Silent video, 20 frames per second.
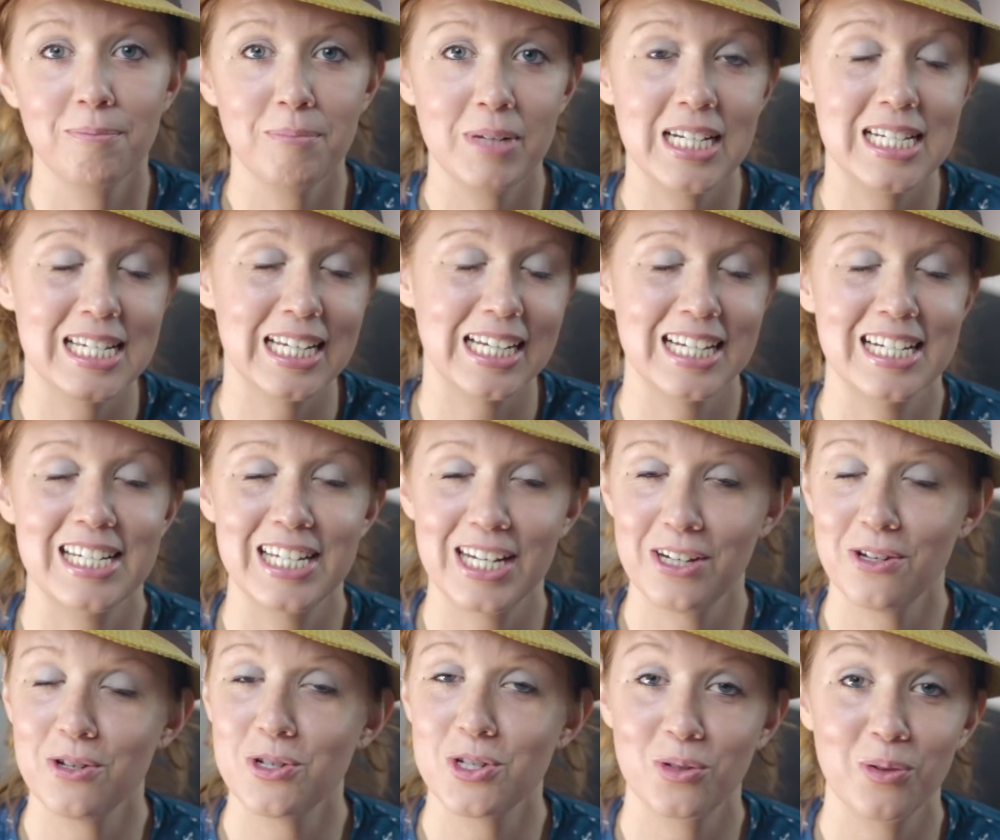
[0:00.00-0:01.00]
me to
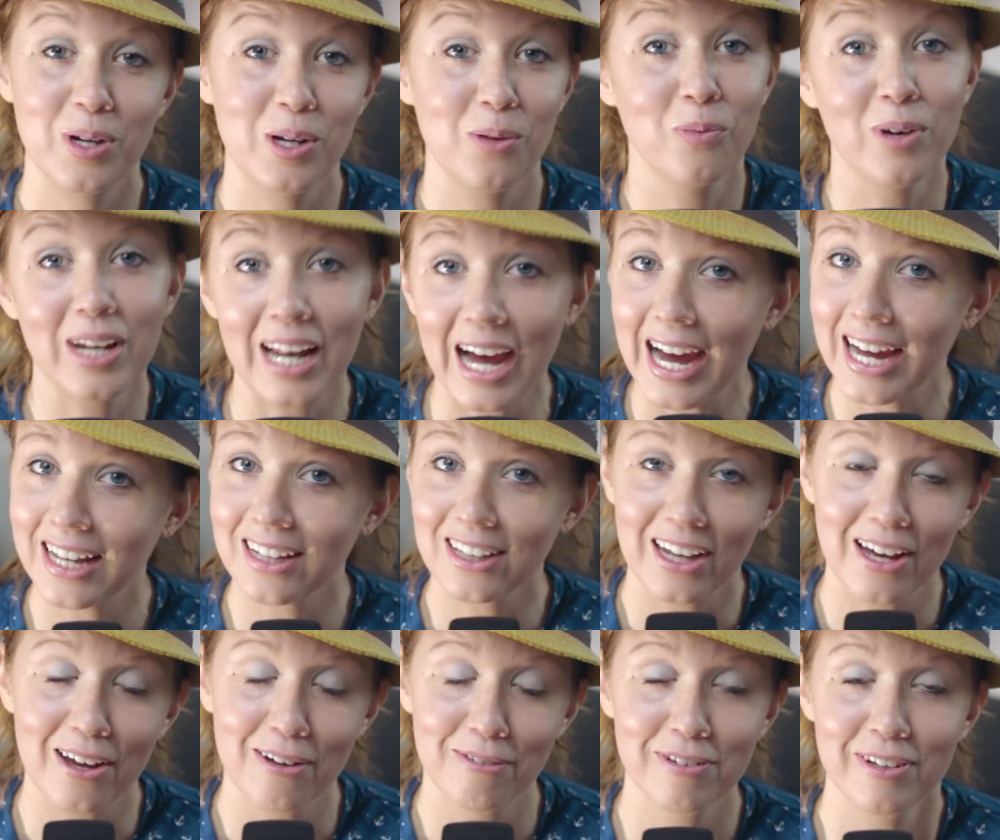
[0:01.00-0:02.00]
continue doing what I
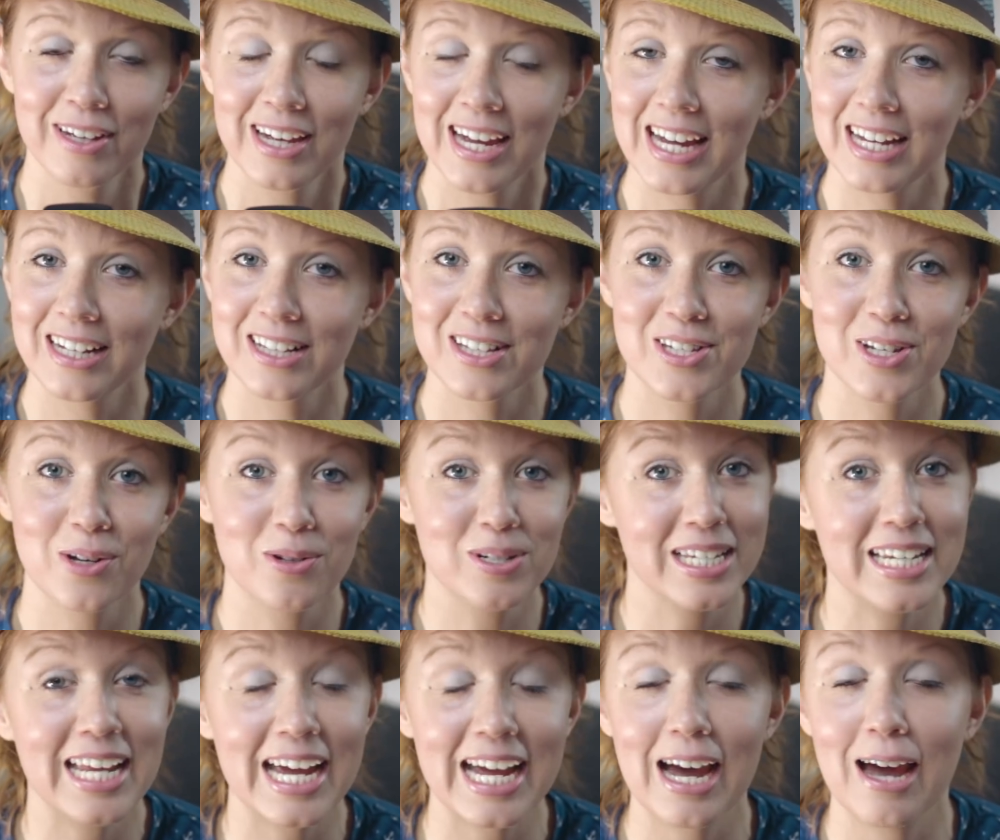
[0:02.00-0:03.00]
love. And so
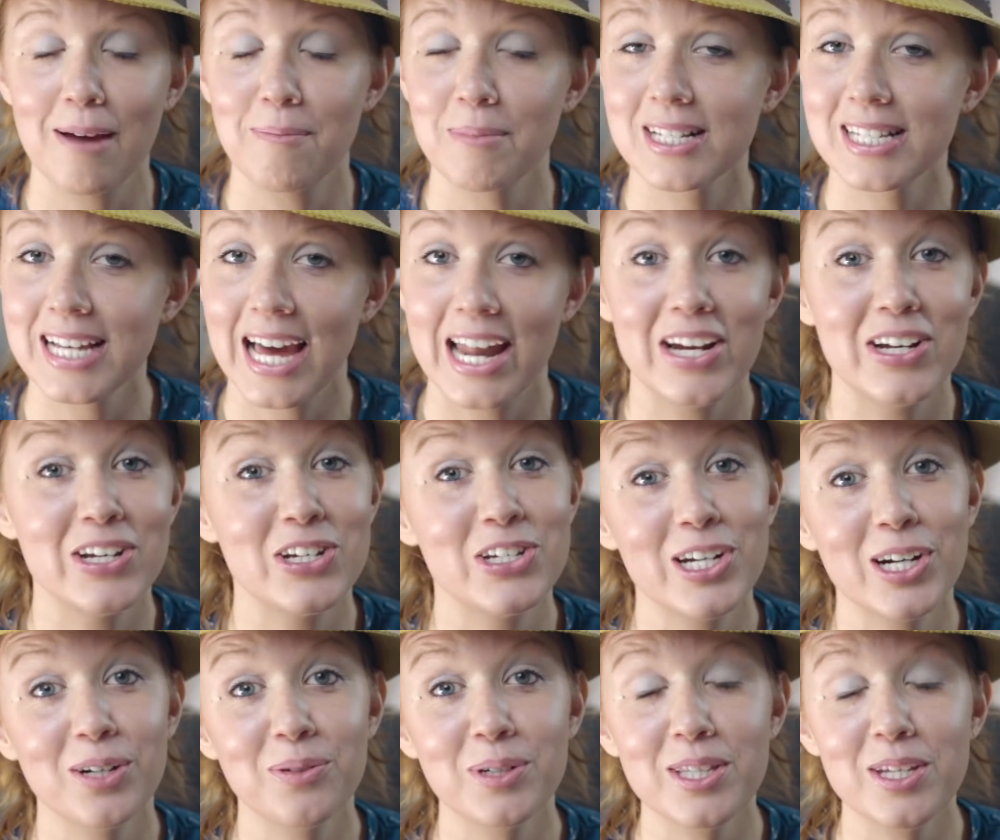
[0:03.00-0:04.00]
today I'm excited to
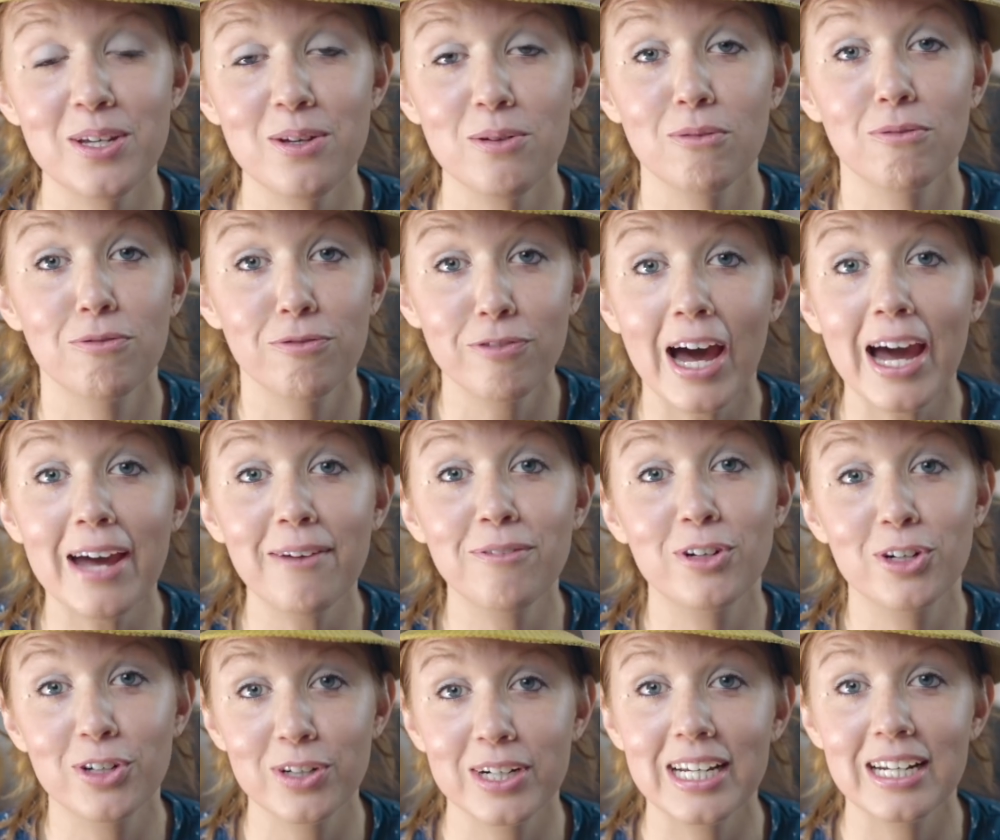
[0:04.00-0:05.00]
share with you
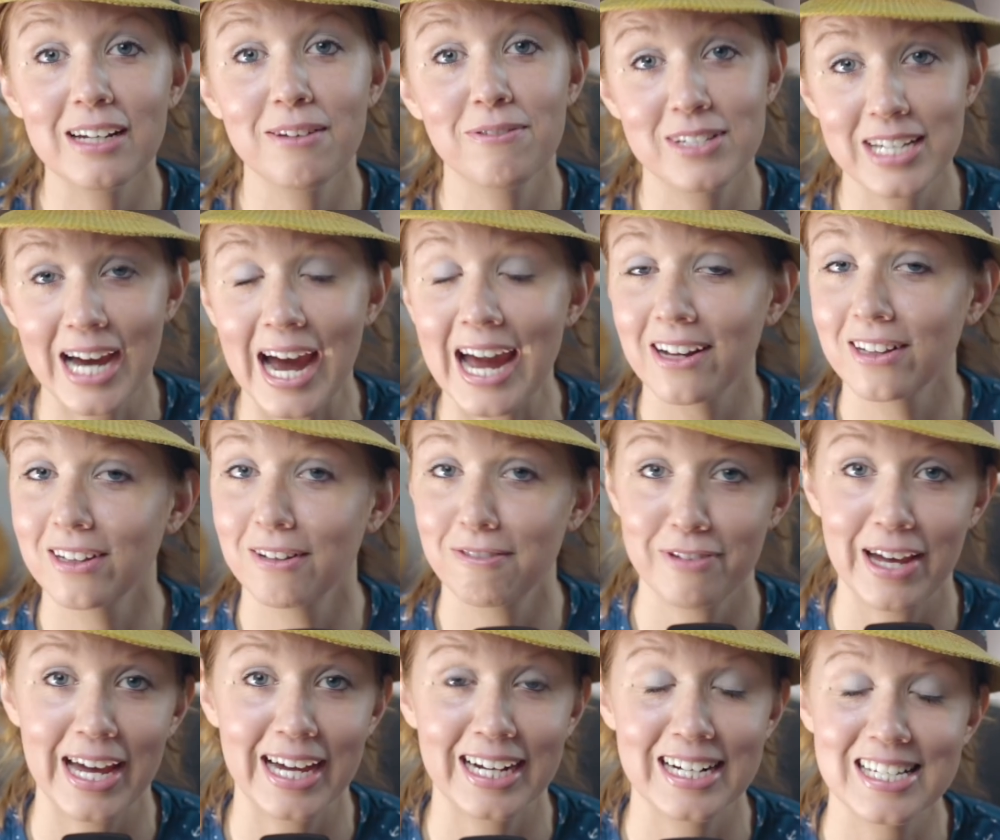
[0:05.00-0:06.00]
5 creative title
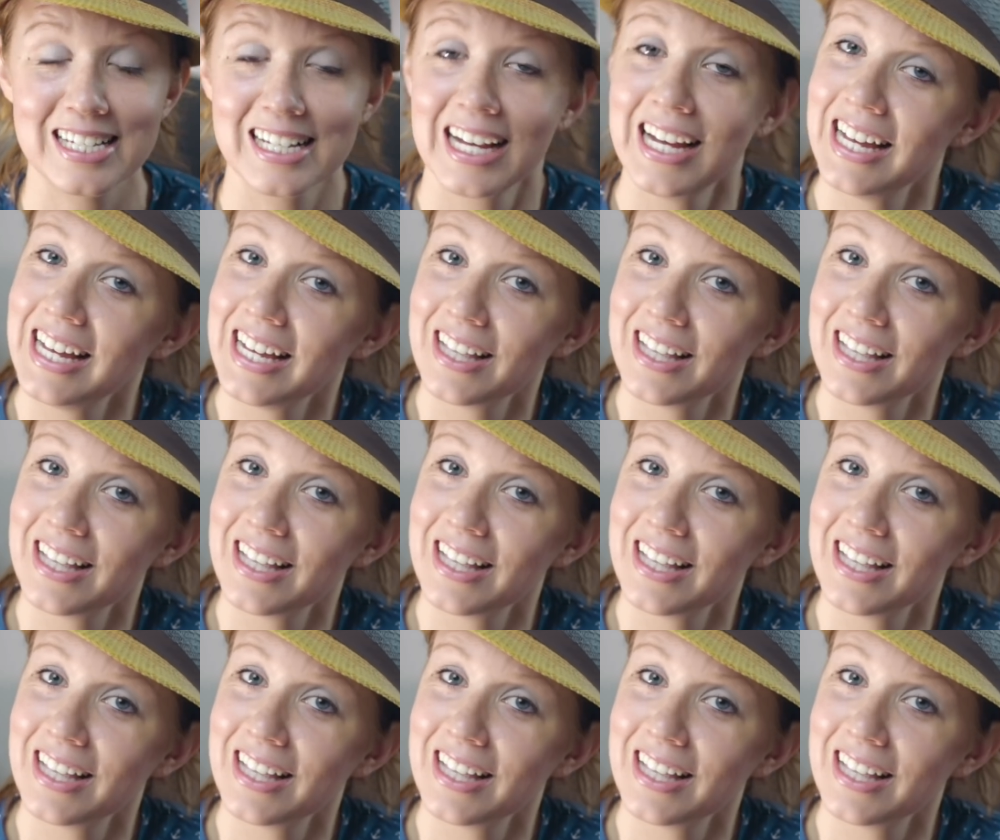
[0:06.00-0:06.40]
effects.